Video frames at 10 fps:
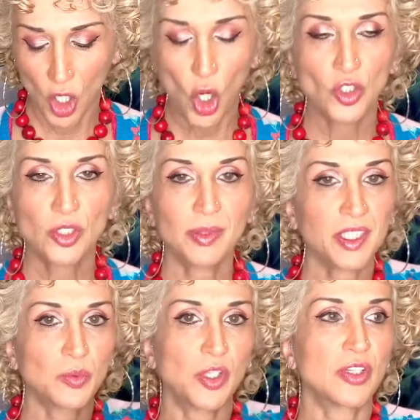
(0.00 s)
Also because
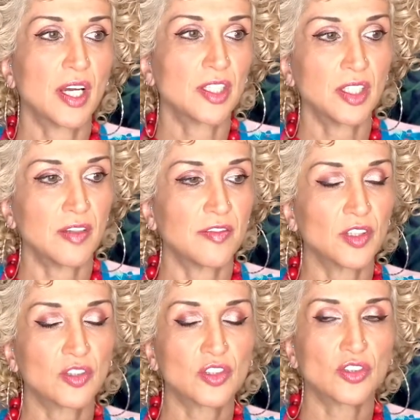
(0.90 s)
when you touch it, it
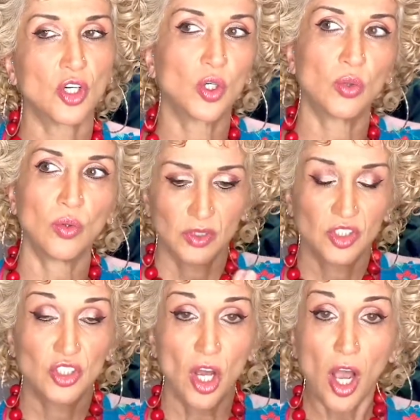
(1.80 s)
feels so
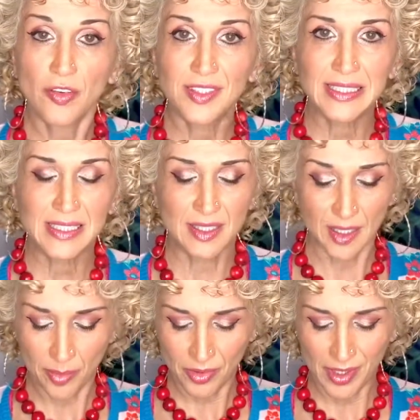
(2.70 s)
soft and
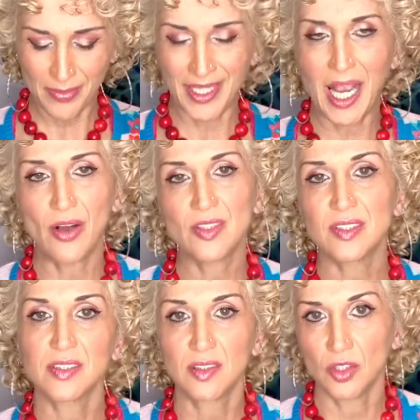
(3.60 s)
slippery. I'm like, how is
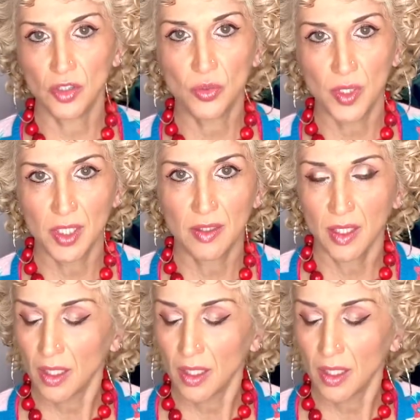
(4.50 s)
this gonna do anything?